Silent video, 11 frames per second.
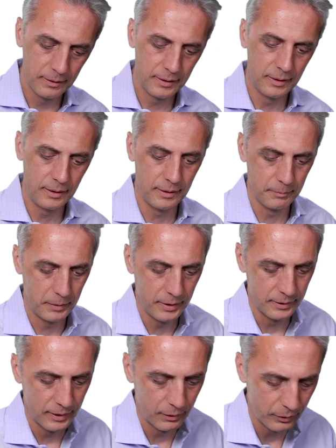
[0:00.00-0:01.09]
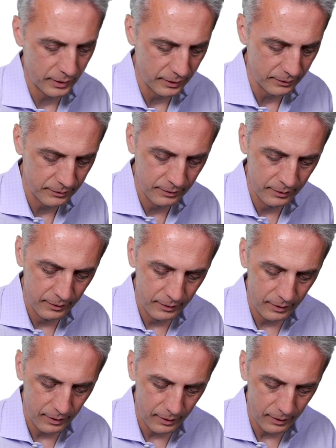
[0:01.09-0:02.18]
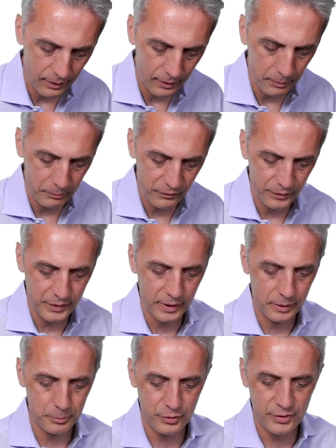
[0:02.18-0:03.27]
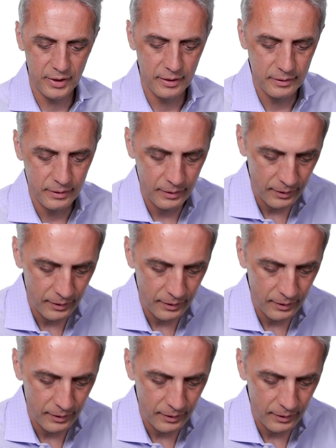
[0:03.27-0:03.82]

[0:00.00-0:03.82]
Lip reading: In our case, 58%.